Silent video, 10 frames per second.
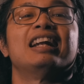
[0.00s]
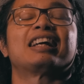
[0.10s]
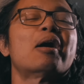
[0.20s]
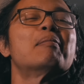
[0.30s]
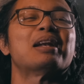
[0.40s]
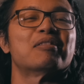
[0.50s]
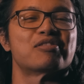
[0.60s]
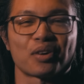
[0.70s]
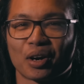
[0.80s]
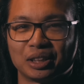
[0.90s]
come in a
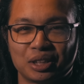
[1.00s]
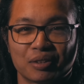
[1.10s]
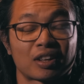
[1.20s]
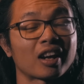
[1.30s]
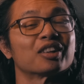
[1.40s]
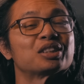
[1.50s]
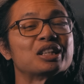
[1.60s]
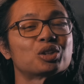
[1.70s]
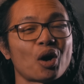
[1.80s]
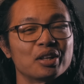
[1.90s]
variety of colors and
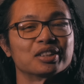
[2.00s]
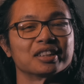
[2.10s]
sizes.